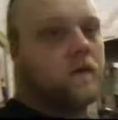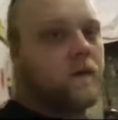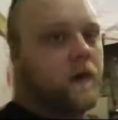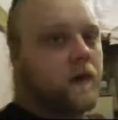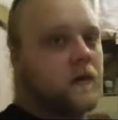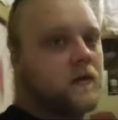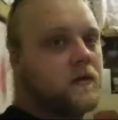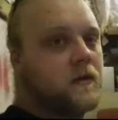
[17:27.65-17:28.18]

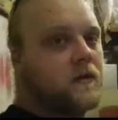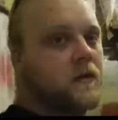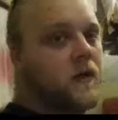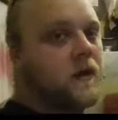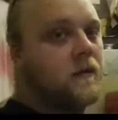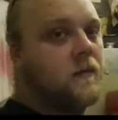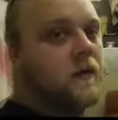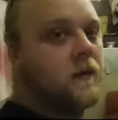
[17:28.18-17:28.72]
videos I
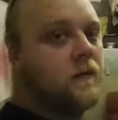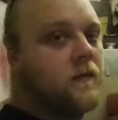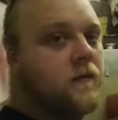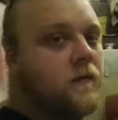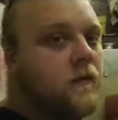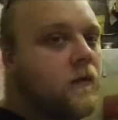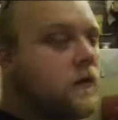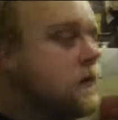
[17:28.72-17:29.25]
tried to make
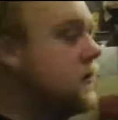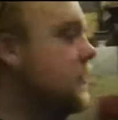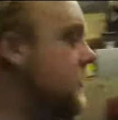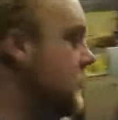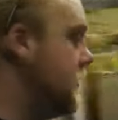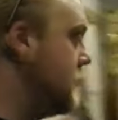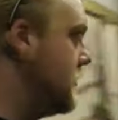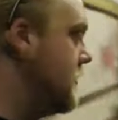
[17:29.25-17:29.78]
before in
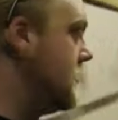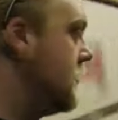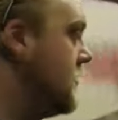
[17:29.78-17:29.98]
here.